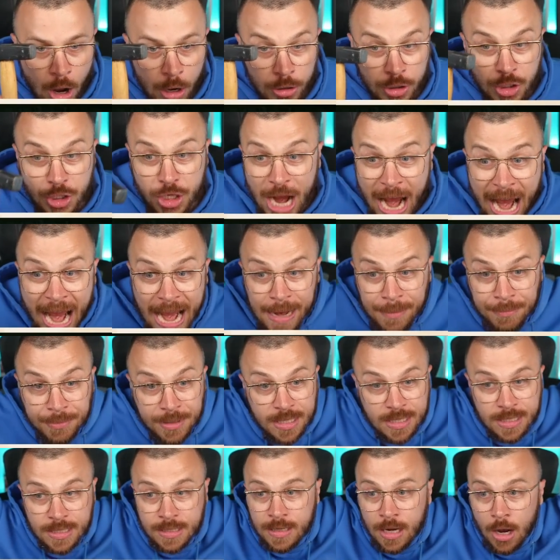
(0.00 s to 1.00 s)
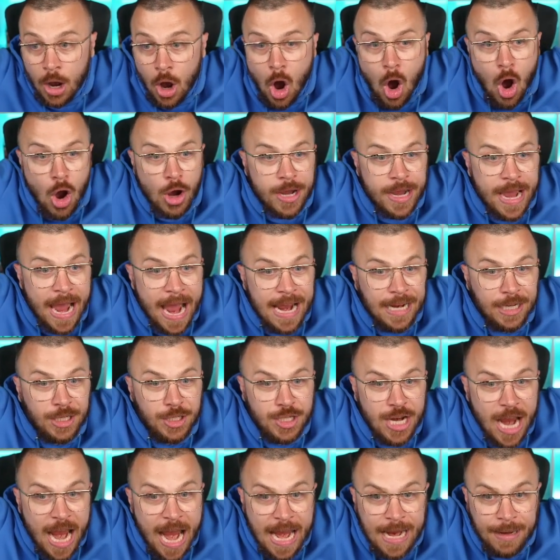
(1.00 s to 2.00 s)
James. Okay,
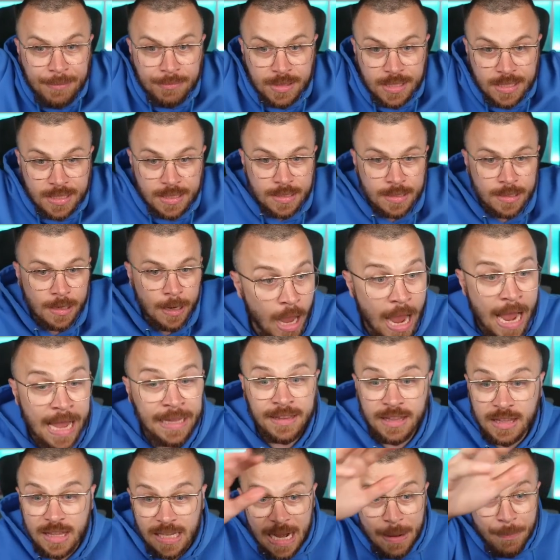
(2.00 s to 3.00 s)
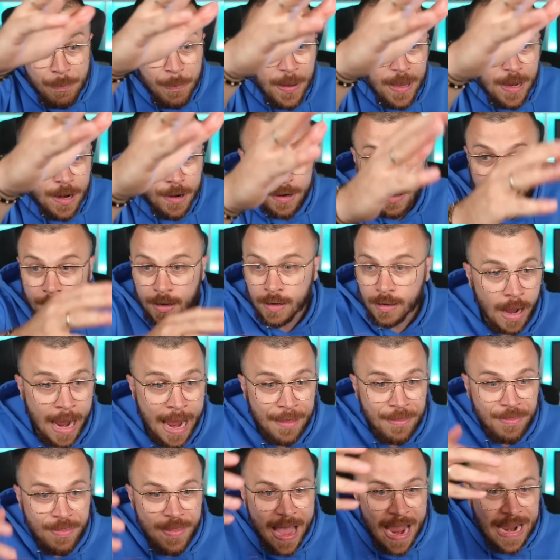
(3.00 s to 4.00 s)
James. And Trippier.
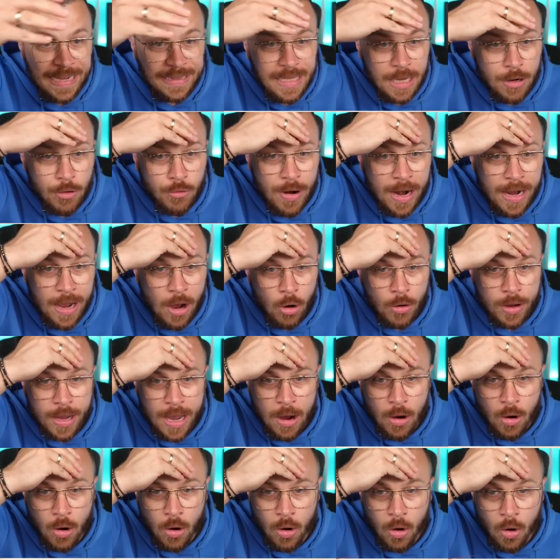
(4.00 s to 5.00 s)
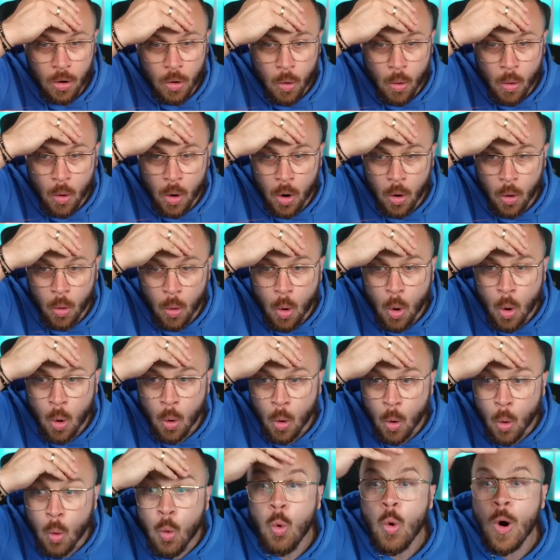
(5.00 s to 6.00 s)
And 90 rate. Okay,
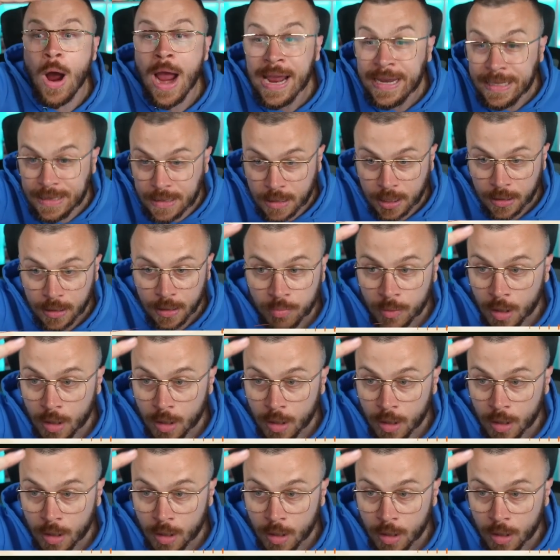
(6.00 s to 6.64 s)
wait.